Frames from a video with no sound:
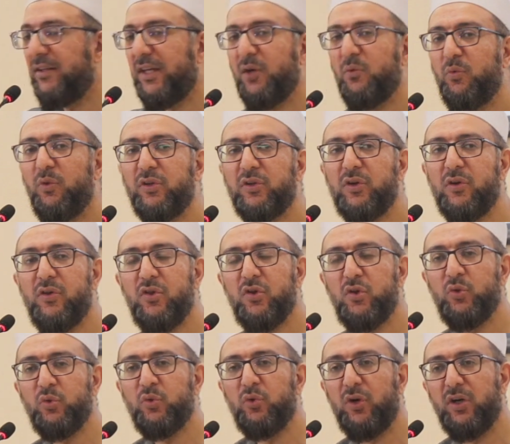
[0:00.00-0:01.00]
it will go
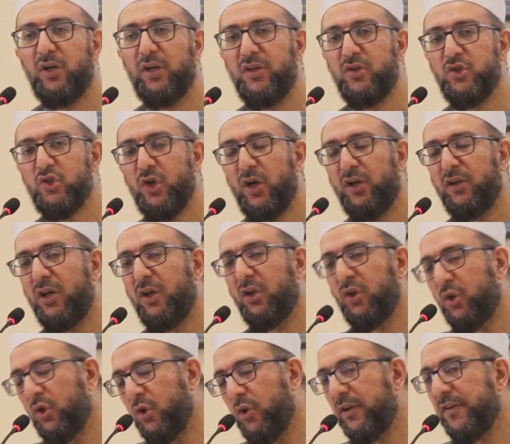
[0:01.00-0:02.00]
through, inshallah, a
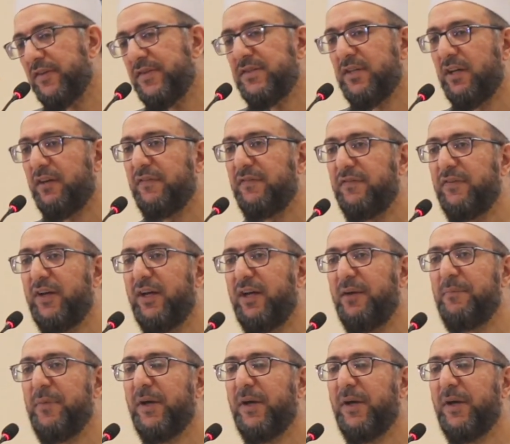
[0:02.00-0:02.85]
lot of stuff,